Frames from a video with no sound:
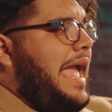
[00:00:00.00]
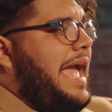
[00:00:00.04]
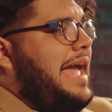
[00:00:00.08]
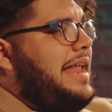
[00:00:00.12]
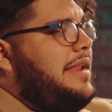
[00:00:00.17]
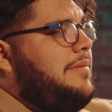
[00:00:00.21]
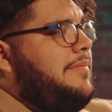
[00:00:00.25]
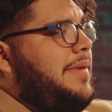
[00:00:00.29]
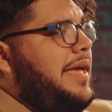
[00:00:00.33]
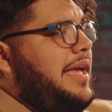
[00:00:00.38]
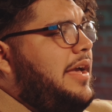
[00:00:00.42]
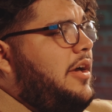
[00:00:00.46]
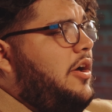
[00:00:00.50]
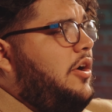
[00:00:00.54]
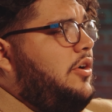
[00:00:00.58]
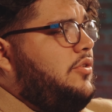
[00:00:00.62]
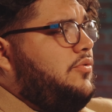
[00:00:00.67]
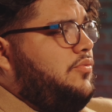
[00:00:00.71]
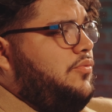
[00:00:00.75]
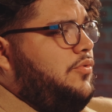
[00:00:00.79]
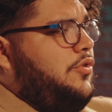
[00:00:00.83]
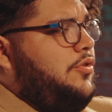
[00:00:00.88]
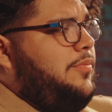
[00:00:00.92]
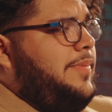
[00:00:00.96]
anime
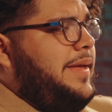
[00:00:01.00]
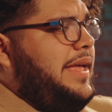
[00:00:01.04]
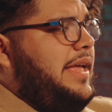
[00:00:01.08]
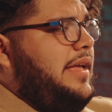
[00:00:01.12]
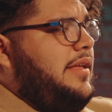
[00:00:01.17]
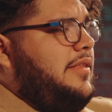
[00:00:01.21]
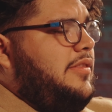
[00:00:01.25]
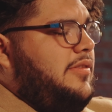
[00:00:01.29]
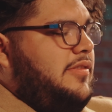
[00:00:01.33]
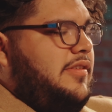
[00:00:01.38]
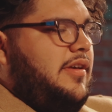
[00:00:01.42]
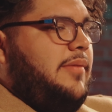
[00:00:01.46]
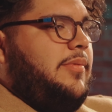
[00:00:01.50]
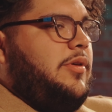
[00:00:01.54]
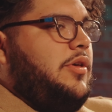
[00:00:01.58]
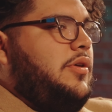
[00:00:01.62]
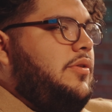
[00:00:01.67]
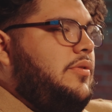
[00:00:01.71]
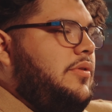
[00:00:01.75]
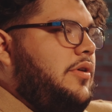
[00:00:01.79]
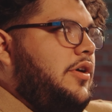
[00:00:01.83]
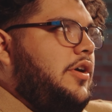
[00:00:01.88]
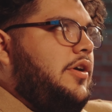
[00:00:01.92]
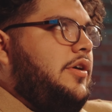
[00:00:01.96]
called
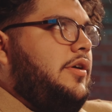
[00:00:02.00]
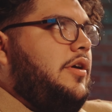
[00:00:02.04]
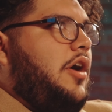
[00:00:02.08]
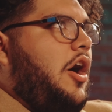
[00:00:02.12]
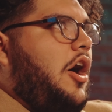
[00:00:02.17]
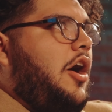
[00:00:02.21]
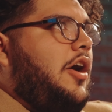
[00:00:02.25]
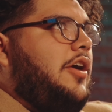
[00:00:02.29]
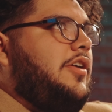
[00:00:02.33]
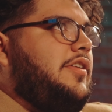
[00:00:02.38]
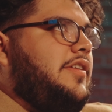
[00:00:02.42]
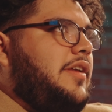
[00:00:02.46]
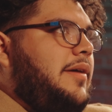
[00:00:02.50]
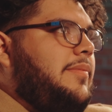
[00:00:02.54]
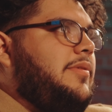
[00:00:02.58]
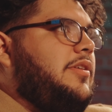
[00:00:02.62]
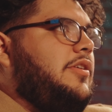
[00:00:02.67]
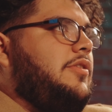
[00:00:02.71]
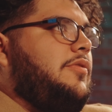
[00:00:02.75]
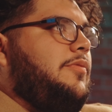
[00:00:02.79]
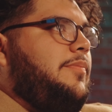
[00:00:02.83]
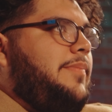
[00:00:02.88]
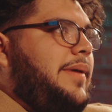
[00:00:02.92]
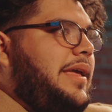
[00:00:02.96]
RWBY,
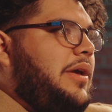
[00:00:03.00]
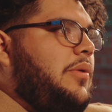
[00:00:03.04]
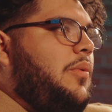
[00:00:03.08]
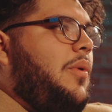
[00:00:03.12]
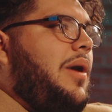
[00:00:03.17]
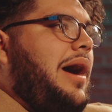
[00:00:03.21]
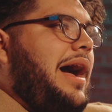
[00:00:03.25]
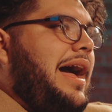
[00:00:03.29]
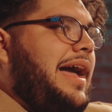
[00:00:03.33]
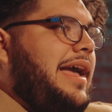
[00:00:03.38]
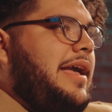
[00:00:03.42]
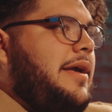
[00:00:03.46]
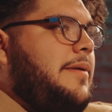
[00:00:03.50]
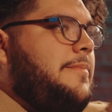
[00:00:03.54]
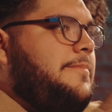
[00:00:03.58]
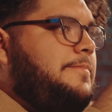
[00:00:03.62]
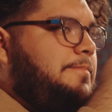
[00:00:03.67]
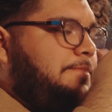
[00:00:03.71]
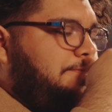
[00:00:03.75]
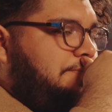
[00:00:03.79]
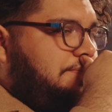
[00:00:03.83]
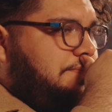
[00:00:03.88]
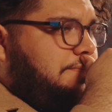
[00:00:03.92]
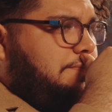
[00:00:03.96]
RWBY.
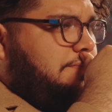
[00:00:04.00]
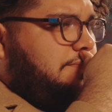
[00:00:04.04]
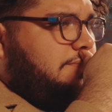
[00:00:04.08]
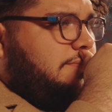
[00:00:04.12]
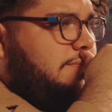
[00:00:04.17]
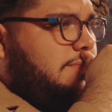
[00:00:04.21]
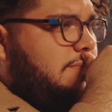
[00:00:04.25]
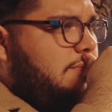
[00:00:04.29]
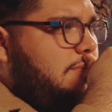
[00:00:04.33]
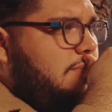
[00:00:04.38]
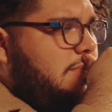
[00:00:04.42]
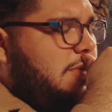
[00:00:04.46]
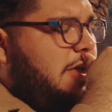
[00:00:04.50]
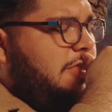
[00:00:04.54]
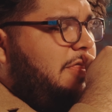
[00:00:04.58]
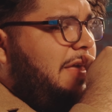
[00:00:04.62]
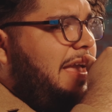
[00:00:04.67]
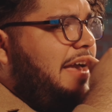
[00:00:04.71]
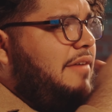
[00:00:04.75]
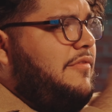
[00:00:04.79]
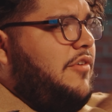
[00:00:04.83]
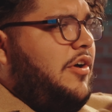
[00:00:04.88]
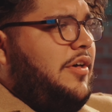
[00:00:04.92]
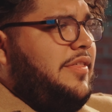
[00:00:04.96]

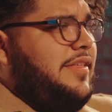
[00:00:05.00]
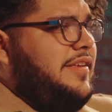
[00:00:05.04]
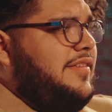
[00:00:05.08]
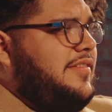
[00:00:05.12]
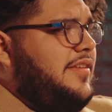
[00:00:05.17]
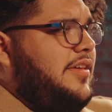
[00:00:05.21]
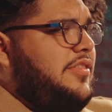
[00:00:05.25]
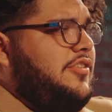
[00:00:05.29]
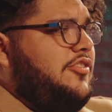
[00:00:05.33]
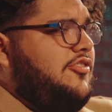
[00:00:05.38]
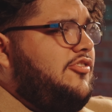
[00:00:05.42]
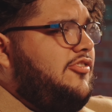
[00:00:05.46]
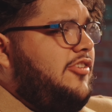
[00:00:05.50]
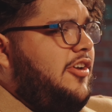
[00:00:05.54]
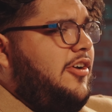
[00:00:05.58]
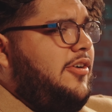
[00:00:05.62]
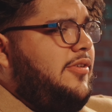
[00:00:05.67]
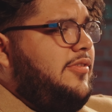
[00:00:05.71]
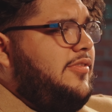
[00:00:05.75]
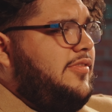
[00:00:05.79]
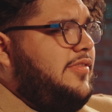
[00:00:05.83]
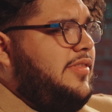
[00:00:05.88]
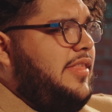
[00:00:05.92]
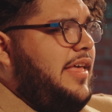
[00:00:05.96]
They have all these other
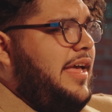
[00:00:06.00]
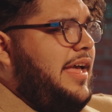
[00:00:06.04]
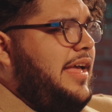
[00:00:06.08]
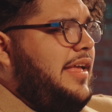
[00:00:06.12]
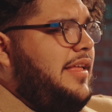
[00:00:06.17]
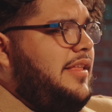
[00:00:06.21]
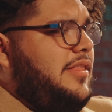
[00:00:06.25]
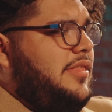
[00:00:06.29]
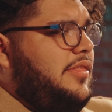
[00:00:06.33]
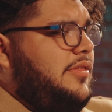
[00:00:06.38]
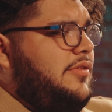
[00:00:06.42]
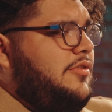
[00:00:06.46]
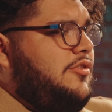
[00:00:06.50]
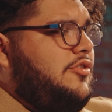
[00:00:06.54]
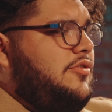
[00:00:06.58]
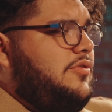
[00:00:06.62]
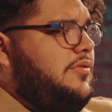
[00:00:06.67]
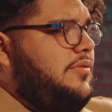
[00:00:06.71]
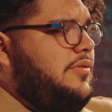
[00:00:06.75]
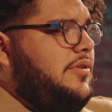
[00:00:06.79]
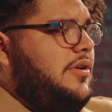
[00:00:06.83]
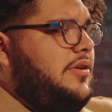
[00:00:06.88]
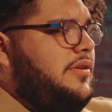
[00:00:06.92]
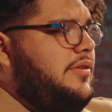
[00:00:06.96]
shows that
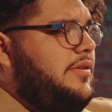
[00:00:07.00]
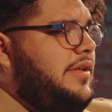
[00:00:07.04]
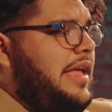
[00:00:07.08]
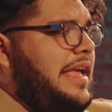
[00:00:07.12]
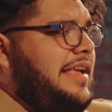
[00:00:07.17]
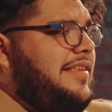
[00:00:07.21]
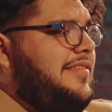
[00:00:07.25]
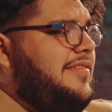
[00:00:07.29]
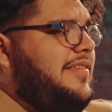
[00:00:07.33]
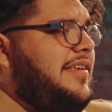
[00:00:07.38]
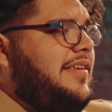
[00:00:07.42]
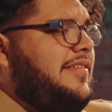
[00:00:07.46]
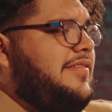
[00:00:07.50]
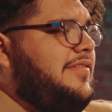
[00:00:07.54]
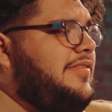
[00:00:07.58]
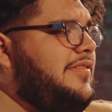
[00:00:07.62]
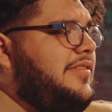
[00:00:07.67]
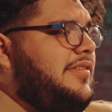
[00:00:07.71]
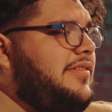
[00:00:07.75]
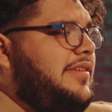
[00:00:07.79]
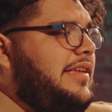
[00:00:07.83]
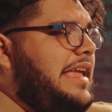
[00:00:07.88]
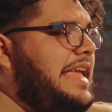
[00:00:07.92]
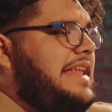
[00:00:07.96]

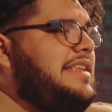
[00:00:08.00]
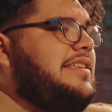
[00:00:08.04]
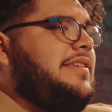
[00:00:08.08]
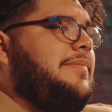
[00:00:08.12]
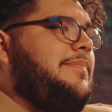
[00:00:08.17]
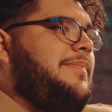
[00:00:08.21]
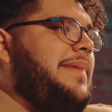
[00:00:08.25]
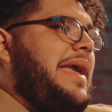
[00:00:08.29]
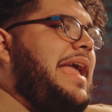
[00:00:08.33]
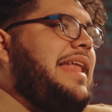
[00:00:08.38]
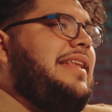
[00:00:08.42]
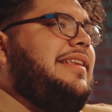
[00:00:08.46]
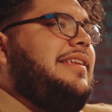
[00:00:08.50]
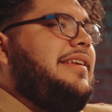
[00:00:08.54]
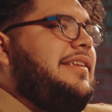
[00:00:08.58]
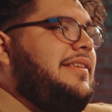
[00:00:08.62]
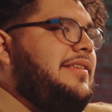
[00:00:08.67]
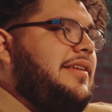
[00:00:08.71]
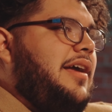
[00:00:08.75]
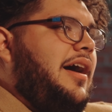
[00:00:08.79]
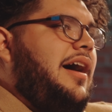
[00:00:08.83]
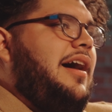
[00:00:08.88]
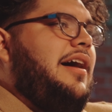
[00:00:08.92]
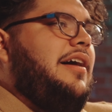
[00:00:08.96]
exist
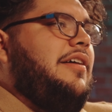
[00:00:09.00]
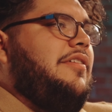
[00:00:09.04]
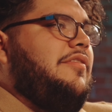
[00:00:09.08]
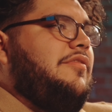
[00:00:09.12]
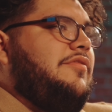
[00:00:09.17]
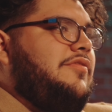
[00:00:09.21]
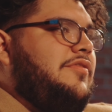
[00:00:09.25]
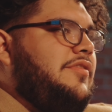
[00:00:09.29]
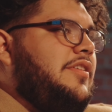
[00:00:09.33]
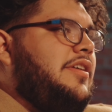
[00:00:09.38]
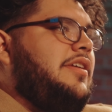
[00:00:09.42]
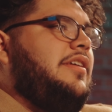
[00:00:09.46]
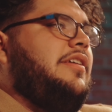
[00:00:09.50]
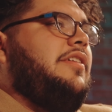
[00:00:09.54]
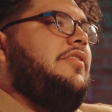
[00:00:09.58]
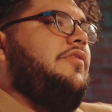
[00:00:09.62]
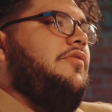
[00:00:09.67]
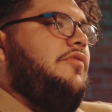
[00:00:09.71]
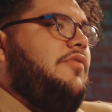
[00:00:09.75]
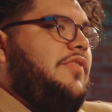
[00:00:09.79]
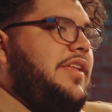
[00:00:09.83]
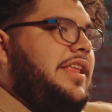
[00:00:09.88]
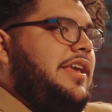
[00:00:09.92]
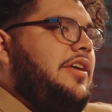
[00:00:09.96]
independent of
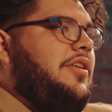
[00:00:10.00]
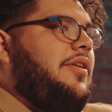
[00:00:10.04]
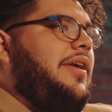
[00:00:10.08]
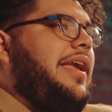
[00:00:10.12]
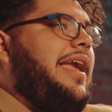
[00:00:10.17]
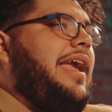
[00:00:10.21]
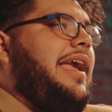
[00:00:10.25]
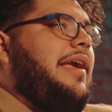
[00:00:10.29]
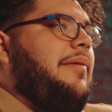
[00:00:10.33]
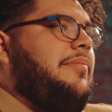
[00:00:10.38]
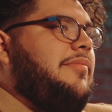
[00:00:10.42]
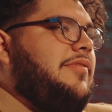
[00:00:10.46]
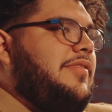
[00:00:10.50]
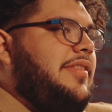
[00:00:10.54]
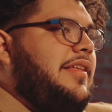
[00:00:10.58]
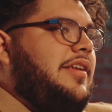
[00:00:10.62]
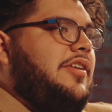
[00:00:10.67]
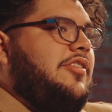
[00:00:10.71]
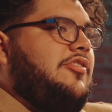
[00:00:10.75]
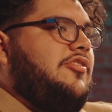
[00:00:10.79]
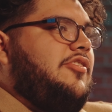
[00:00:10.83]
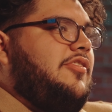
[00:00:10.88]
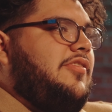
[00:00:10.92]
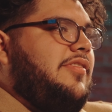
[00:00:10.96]
video games
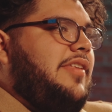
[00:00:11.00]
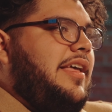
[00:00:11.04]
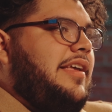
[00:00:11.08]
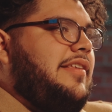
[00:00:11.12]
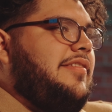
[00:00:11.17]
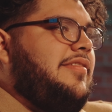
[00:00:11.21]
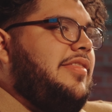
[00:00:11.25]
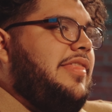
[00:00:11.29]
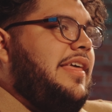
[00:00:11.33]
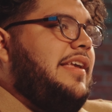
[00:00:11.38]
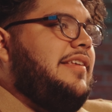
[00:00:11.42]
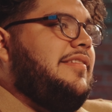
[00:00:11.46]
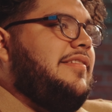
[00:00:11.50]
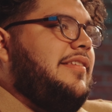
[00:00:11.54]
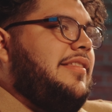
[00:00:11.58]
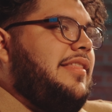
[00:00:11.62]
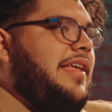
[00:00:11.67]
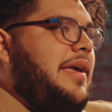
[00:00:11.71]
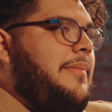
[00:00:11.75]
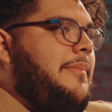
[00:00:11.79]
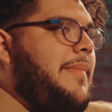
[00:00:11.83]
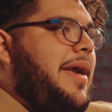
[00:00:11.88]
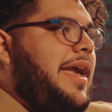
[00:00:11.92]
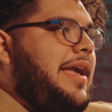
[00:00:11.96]
that are just like things
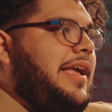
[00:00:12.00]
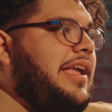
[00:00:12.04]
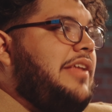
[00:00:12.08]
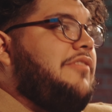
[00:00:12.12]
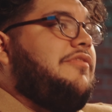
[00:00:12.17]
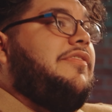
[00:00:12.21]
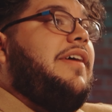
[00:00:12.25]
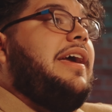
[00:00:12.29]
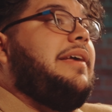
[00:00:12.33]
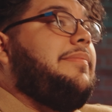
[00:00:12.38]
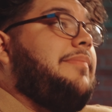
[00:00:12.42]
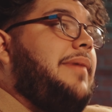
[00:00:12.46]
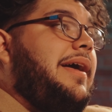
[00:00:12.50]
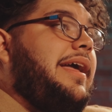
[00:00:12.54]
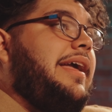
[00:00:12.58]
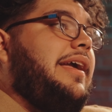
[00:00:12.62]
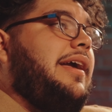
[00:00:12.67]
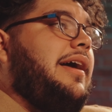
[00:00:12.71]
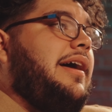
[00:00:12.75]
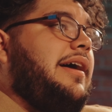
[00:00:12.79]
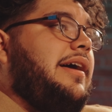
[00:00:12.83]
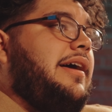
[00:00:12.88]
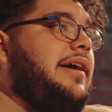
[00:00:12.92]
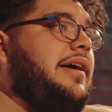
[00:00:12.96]
that they make. In fact,
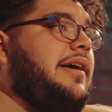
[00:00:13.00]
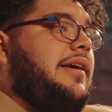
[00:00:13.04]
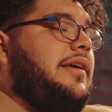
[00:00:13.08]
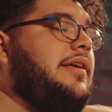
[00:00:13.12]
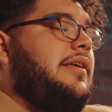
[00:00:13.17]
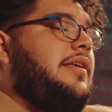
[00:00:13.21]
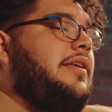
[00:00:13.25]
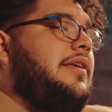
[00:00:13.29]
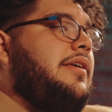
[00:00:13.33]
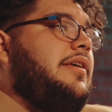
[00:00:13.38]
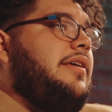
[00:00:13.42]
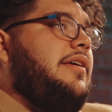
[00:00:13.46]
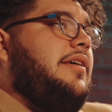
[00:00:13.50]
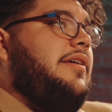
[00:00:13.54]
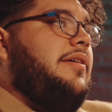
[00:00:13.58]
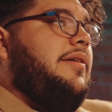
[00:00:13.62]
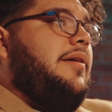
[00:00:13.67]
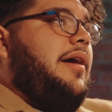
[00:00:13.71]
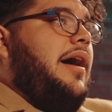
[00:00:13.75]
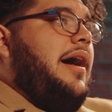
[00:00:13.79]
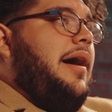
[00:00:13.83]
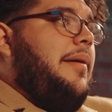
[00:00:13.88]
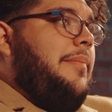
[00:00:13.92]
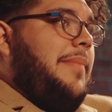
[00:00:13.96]
my
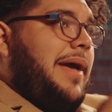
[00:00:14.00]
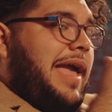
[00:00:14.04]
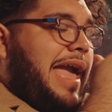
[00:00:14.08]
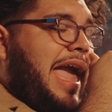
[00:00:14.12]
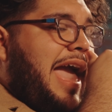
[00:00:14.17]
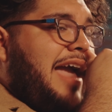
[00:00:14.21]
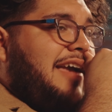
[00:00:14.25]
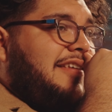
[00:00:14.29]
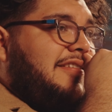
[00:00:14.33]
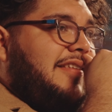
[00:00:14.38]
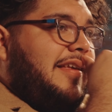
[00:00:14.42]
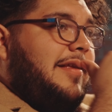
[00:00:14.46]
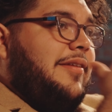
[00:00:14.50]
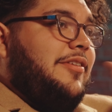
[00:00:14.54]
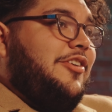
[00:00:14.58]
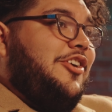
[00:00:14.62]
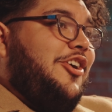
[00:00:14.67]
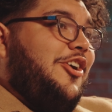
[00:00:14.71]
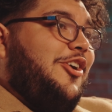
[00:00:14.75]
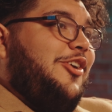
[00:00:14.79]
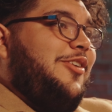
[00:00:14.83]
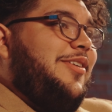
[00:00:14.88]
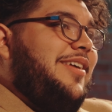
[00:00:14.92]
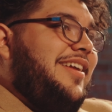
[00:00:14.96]
ex
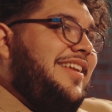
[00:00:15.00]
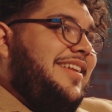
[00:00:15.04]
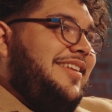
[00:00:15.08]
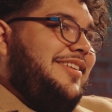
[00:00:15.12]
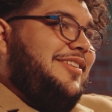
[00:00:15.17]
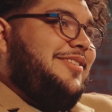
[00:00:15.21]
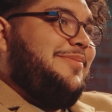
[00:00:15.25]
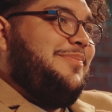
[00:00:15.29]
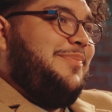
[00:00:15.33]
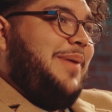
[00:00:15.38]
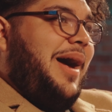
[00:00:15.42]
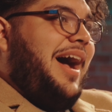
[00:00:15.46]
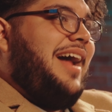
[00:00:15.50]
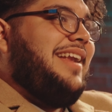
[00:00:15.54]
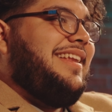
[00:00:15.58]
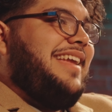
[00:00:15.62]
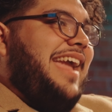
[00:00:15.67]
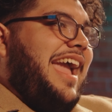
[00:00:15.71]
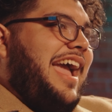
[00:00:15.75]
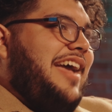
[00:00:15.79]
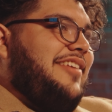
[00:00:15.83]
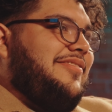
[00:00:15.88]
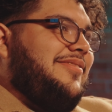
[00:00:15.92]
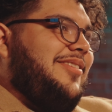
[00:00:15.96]
and current
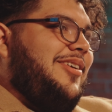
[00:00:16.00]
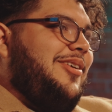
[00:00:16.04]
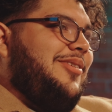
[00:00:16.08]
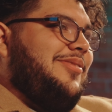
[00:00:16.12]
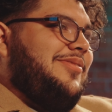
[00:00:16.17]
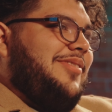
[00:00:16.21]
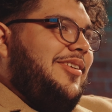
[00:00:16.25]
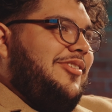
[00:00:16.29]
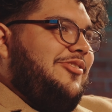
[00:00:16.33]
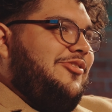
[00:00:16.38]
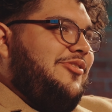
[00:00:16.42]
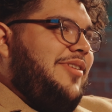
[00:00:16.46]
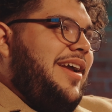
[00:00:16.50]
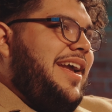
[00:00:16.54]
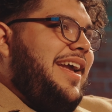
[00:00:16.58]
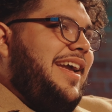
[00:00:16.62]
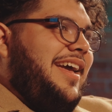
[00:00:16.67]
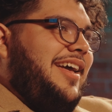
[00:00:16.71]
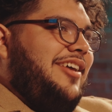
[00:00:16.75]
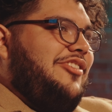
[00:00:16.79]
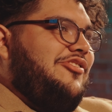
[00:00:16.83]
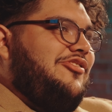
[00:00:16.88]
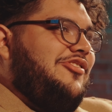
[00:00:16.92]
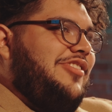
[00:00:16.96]
podcast host
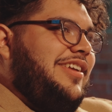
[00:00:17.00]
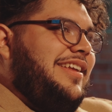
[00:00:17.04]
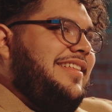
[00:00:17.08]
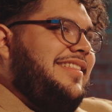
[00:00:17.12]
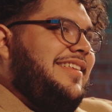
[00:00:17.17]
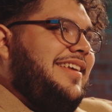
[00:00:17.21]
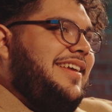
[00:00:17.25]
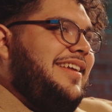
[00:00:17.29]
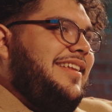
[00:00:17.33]
Andrea, she